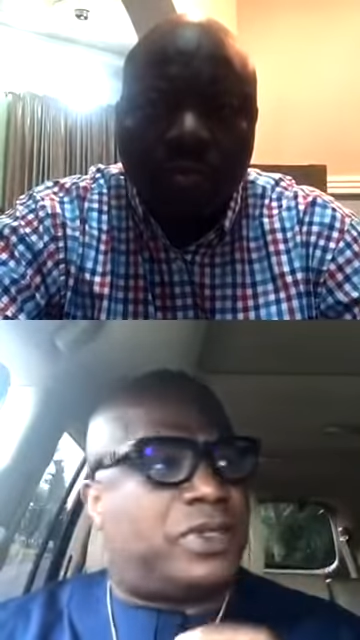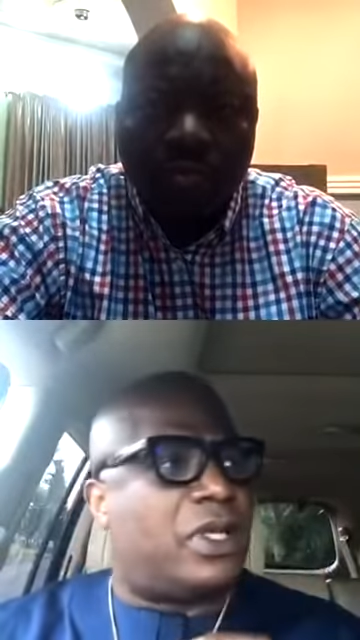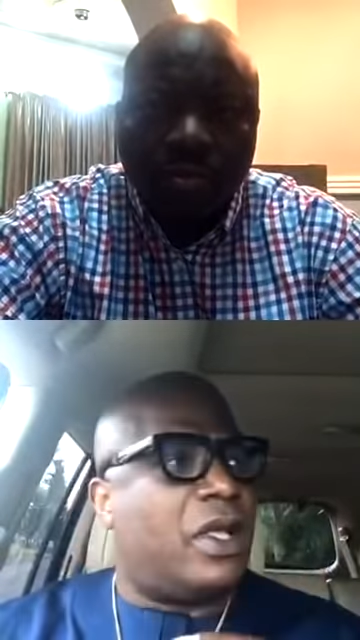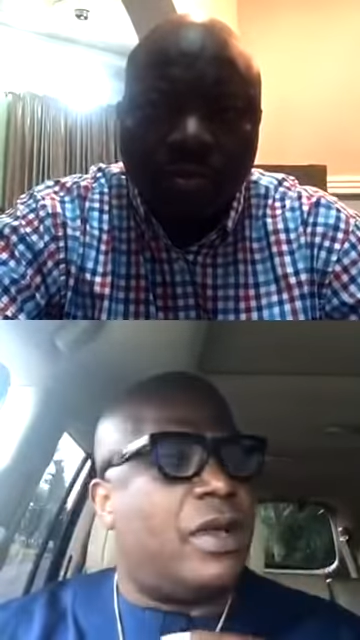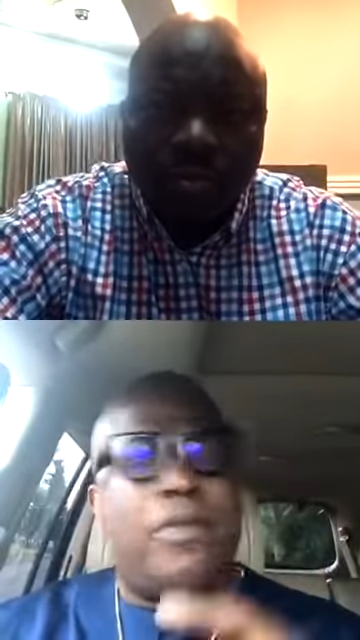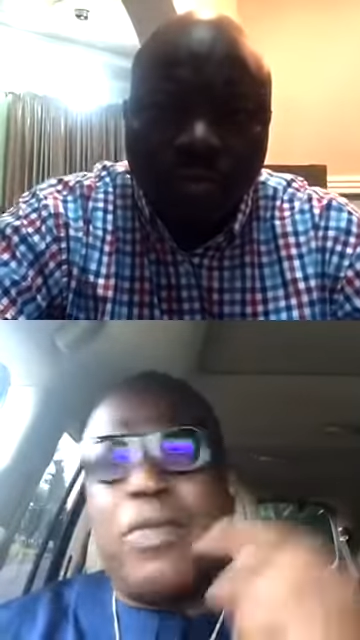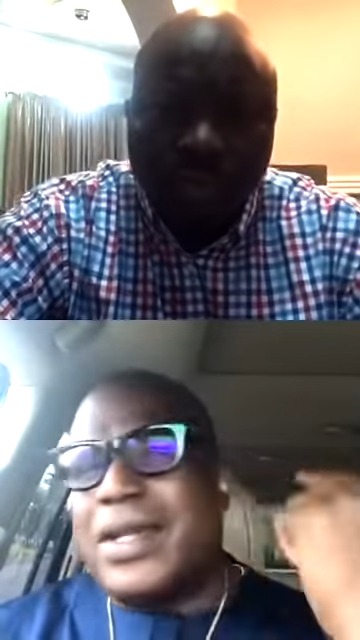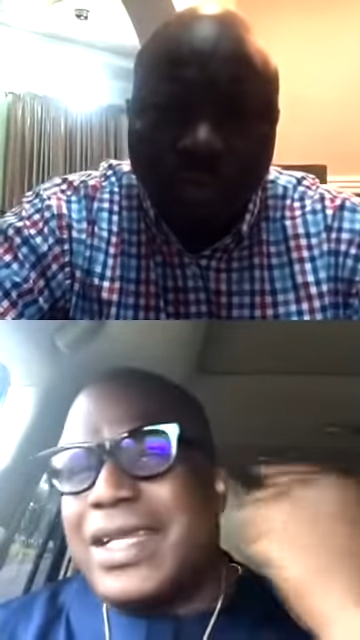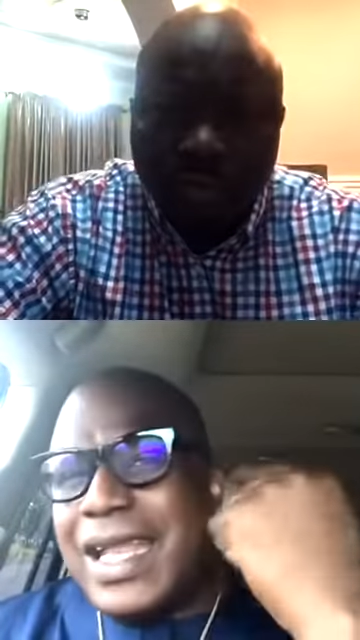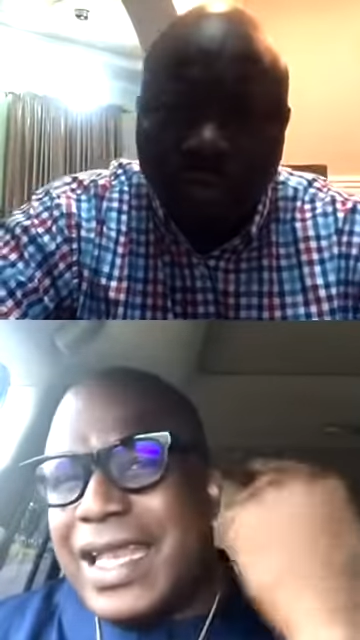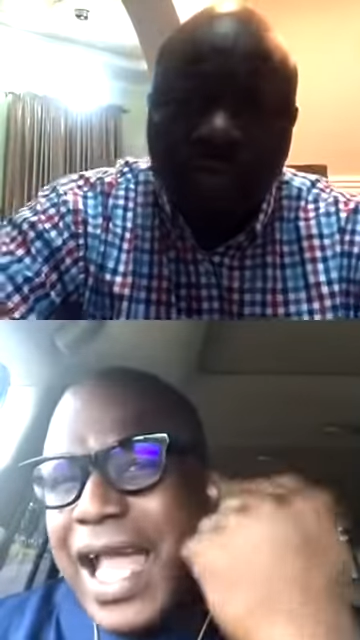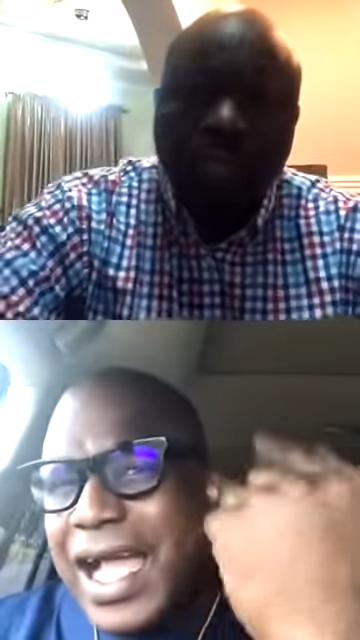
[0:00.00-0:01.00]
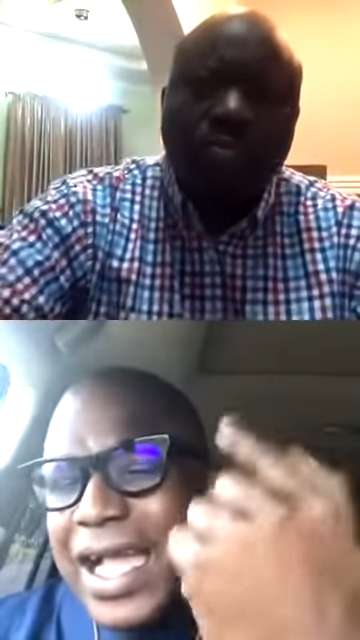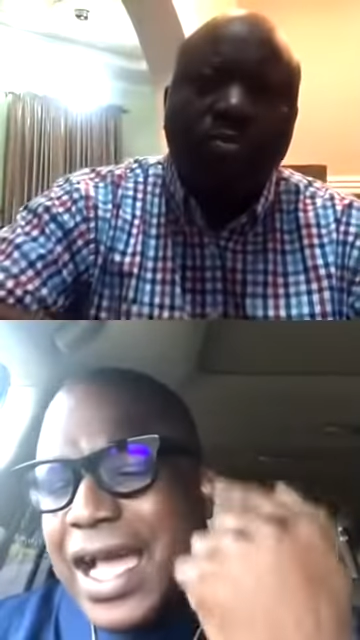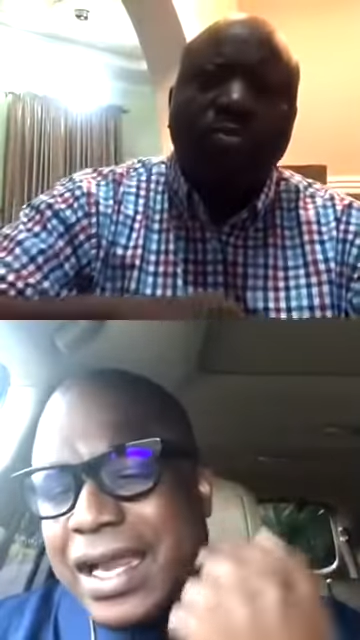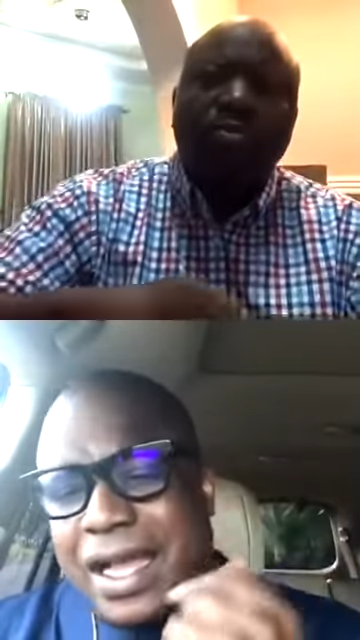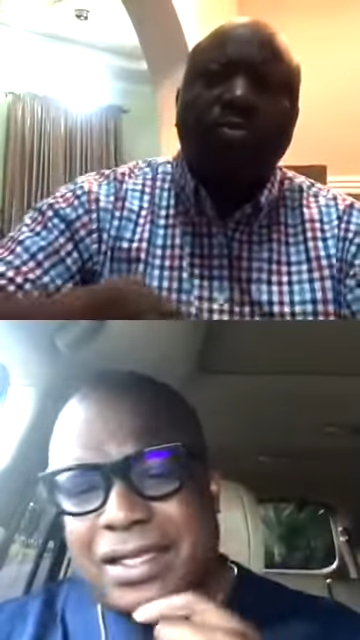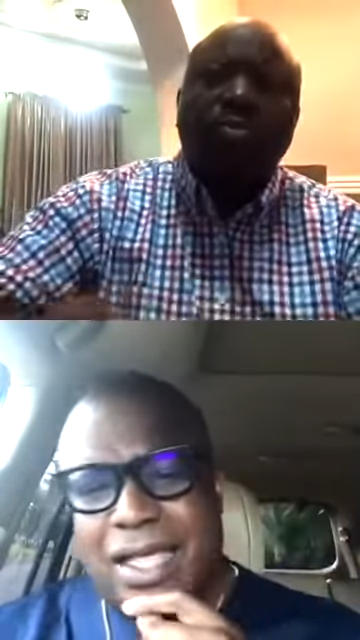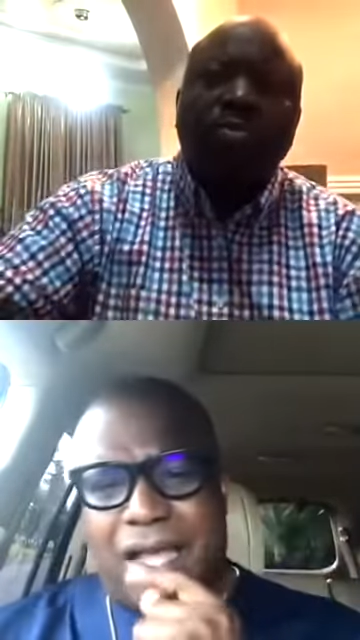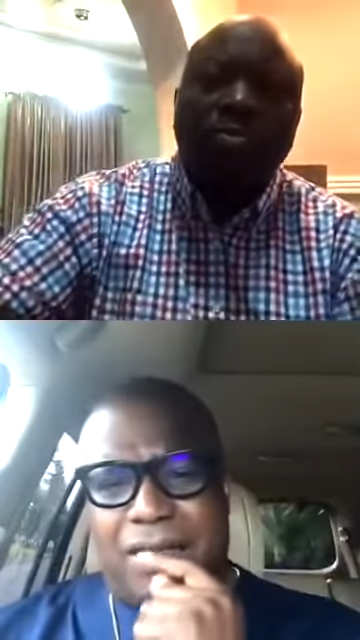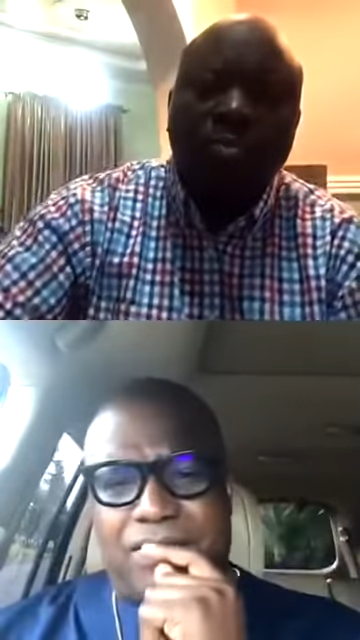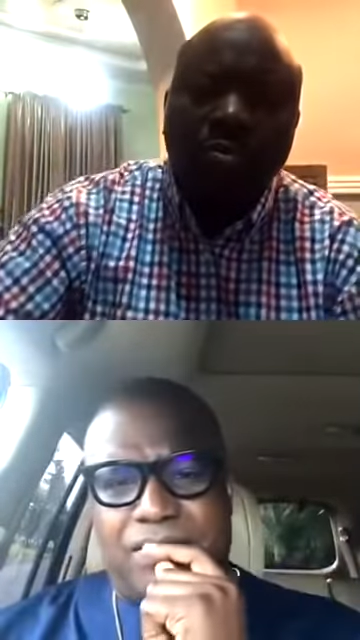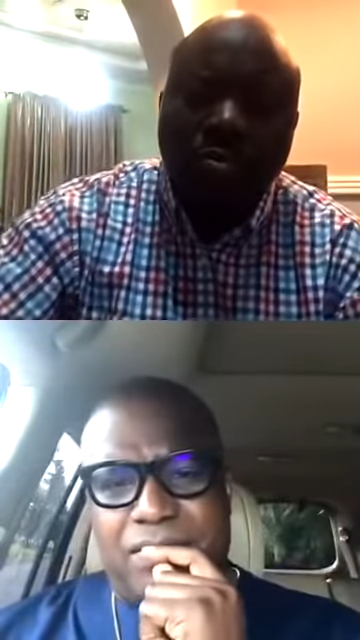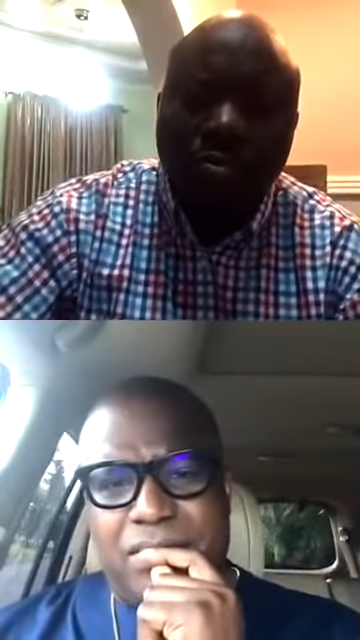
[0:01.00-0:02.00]
but they lack character.
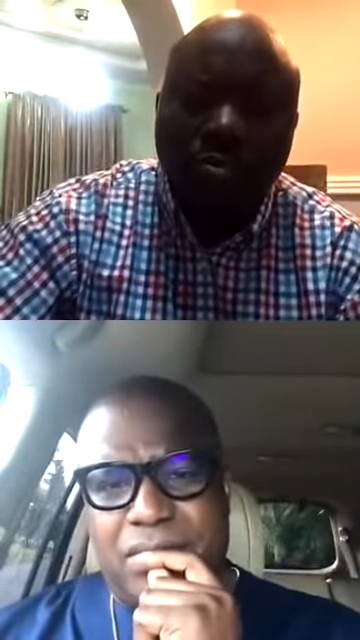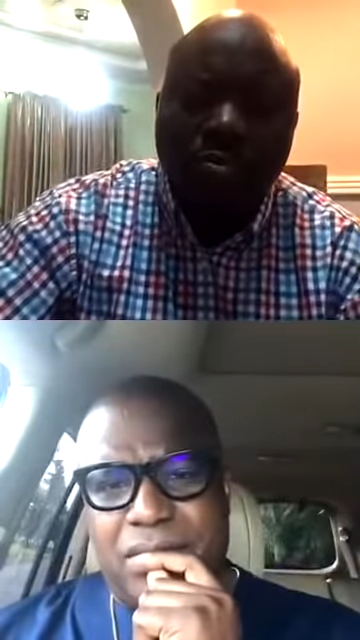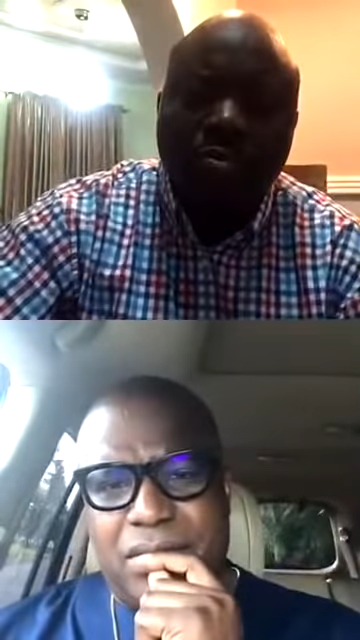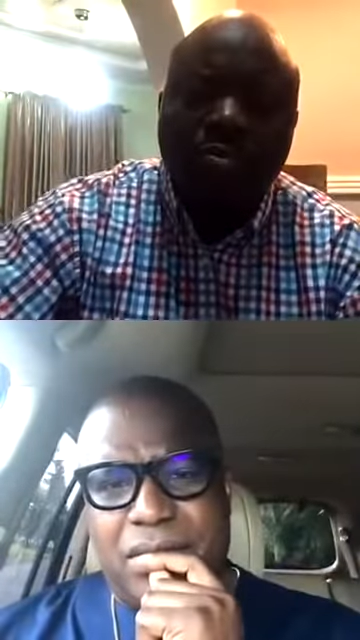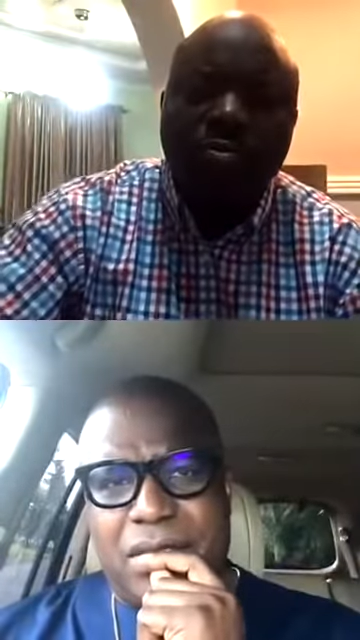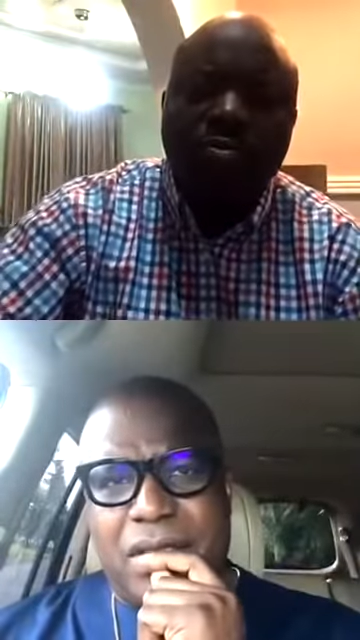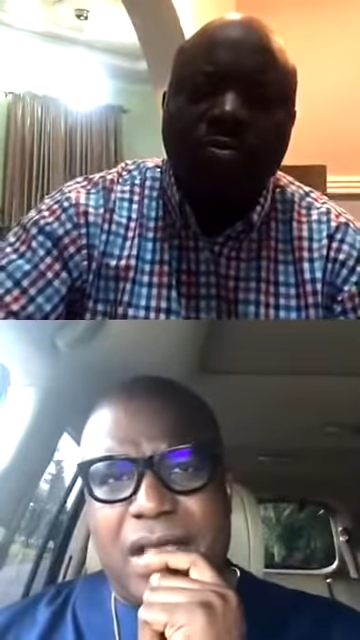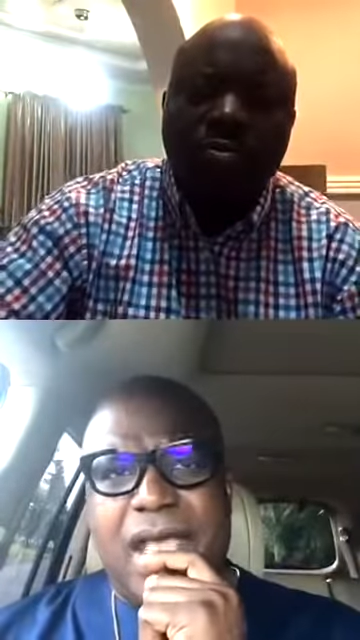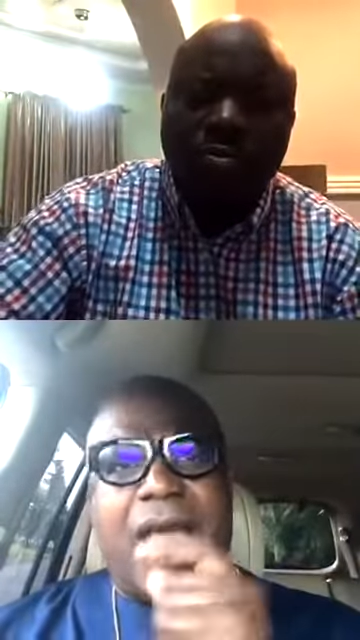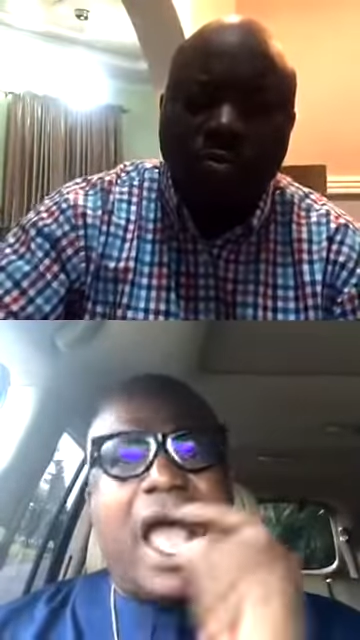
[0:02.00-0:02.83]
How